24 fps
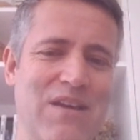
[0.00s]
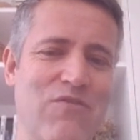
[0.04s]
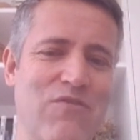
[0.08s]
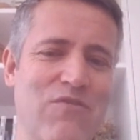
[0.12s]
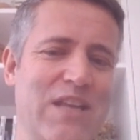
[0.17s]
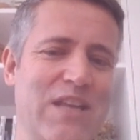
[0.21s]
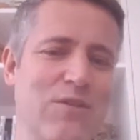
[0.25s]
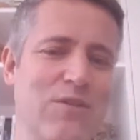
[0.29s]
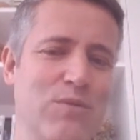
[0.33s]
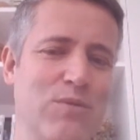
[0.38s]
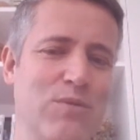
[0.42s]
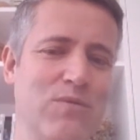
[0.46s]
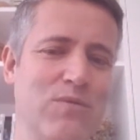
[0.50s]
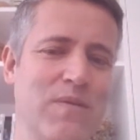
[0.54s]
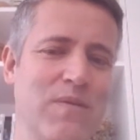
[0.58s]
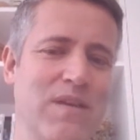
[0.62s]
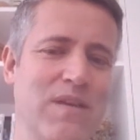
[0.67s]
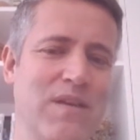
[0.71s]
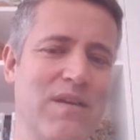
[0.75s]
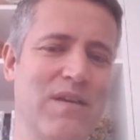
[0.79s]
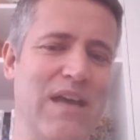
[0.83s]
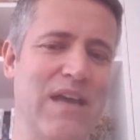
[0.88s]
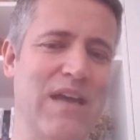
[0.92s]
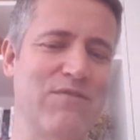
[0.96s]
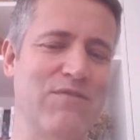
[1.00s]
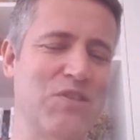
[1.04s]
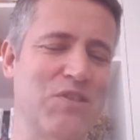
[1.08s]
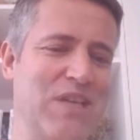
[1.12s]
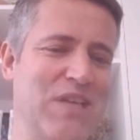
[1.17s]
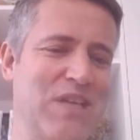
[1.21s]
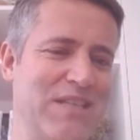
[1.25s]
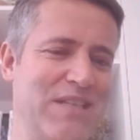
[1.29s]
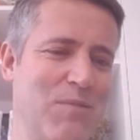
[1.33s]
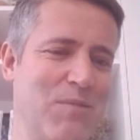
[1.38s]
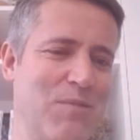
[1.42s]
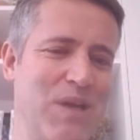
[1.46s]
available. I haven't
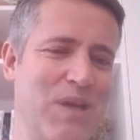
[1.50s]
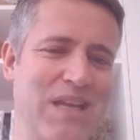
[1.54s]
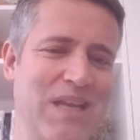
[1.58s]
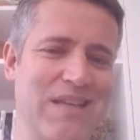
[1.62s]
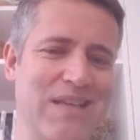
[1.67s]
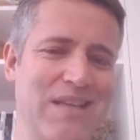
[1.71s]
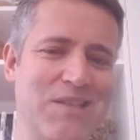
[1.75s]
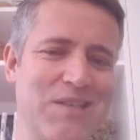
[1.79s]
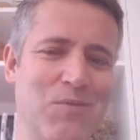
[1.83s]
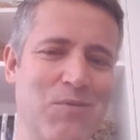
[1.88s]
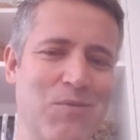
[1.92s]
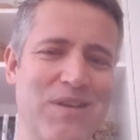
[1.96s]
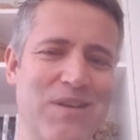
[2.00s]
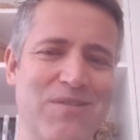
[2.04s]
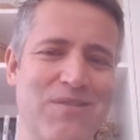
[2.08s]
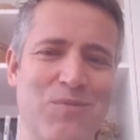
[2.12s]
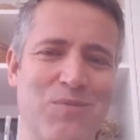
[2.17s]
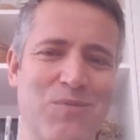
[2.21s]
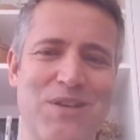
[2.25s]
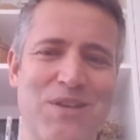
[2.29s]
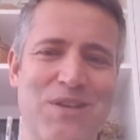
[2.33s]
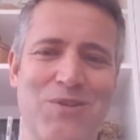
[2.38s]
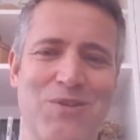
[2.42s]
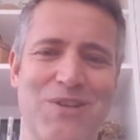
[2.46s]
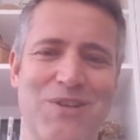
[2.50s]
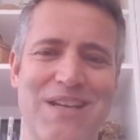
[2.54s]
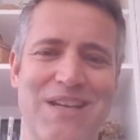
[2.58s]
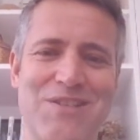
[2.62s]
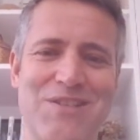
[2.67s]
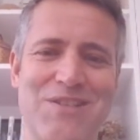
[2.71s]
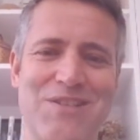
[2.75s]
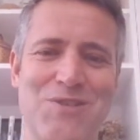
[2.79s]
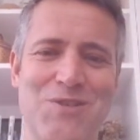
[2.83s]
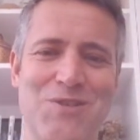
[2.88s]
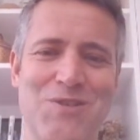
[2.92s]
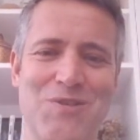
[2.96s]
set up any, so we're not going
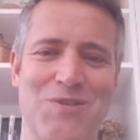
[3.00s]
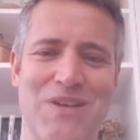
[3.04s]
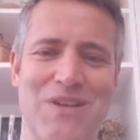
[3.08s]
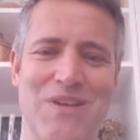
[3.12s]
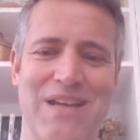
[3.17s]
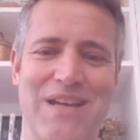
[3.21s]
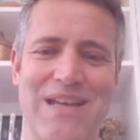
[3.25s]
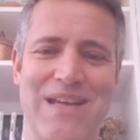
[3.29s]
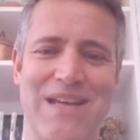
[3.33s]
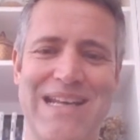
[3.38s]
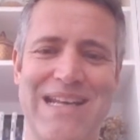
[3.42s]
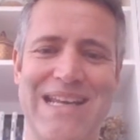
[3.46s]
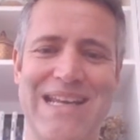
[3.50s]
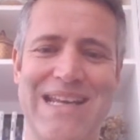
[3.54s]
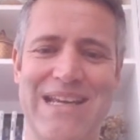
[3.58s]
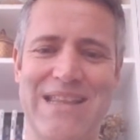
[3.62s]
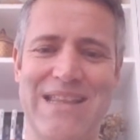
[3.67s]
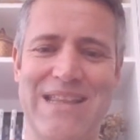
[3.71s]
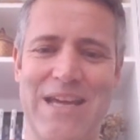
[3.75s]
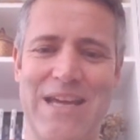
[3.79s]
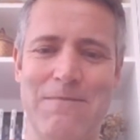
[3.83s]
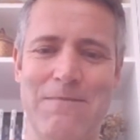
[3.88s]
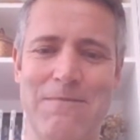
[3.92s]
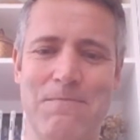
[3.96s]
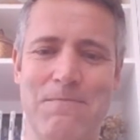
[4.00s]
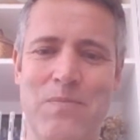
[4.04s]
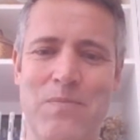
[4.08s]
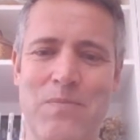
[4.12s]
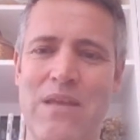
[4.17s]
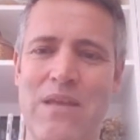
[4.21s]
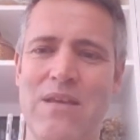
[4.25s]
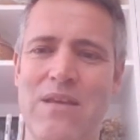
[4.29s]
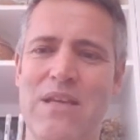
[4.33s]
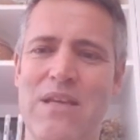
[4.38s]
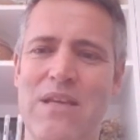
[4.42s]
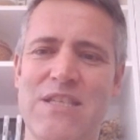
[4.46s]
to link that.
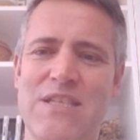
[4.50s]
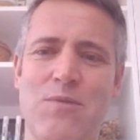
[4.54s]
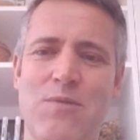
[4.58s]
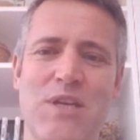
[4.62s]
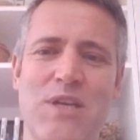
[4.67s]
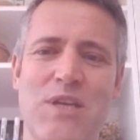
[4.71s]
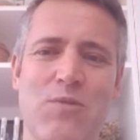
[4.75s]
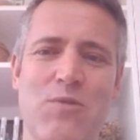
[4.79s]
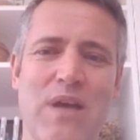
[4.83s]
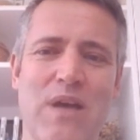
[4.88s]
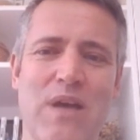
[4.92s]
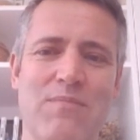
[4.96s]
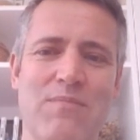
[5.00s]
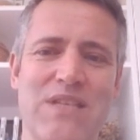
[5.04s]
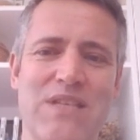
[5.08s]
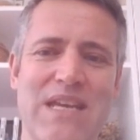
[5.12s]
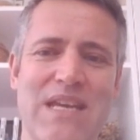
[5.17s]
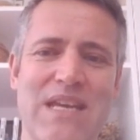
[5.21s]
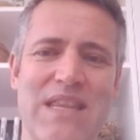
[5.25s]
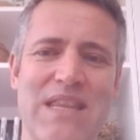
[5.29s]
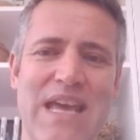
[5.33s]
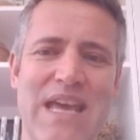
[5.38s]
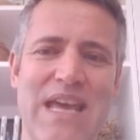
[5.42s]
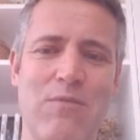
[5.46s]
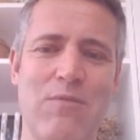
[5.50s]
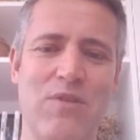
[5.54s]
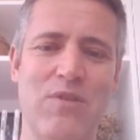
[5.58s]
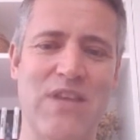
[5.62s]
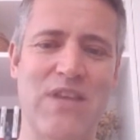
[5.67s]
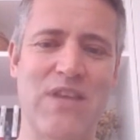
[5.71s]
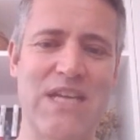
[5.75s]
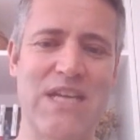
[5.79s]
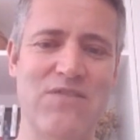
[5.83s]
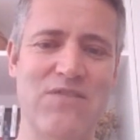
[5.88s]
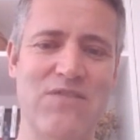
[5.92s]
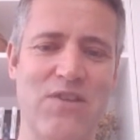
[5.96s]
So we're going to update that with
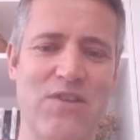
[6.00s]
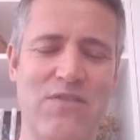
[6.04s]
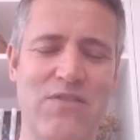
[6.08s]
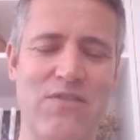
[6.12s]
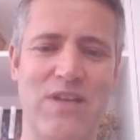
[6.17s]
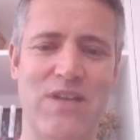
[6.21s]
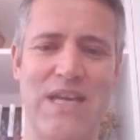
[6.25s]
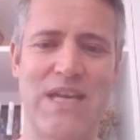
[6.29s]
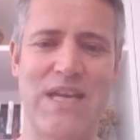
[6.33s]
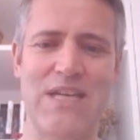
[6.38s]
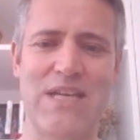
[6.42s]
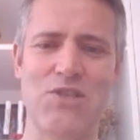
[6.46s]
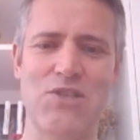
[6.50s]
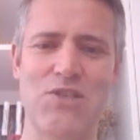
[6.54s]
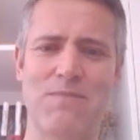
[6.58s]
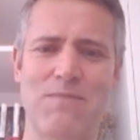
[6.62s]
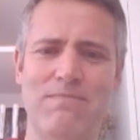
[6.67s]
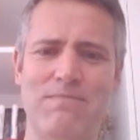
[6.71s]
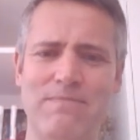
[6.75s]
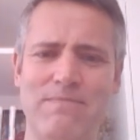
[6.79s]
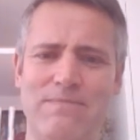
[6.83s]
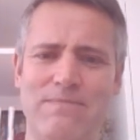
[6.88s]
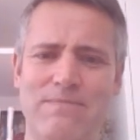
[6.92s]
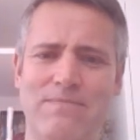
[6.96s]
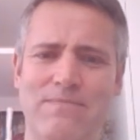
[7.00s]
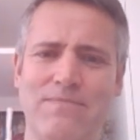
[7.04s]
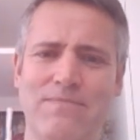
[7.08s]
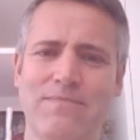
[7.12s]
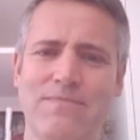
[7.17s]
age verification.